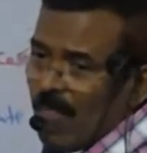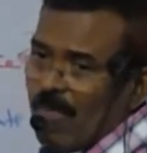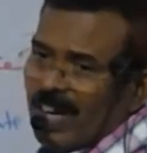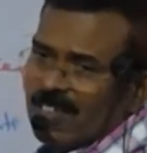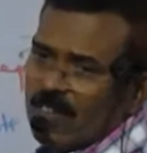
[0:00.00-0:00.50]

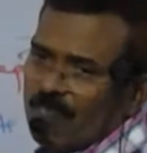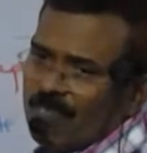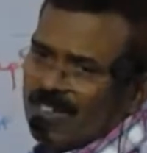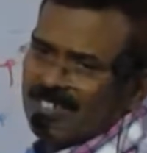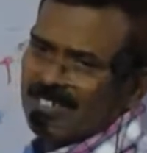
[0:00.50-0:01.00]
That is the
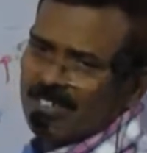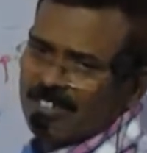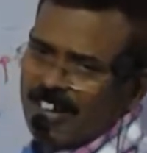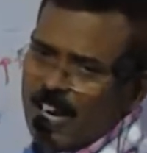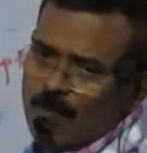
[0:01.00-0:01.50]
first
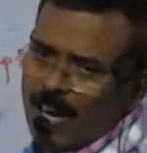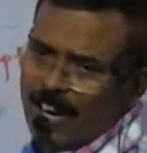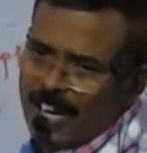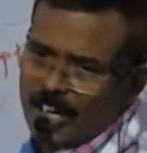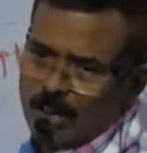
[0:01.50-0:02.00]

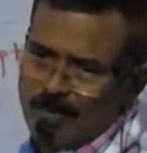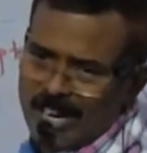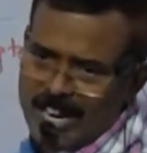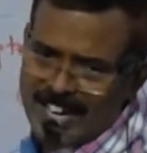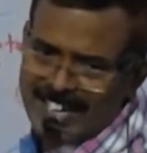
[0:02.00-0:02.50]
stable
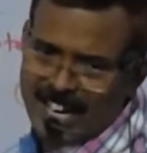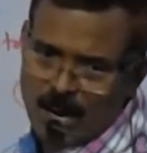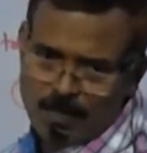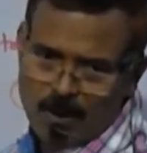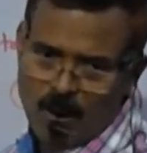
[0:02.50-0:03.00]
intermediate
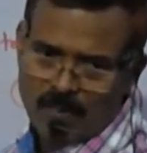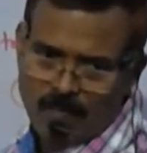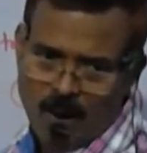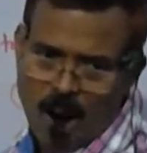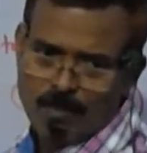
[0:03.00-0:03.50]
compound
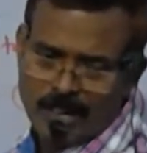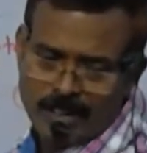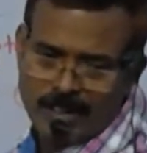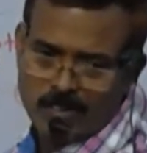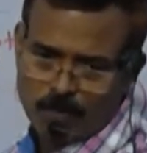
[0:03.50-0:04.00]
formed
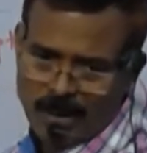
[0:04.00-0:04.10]
in this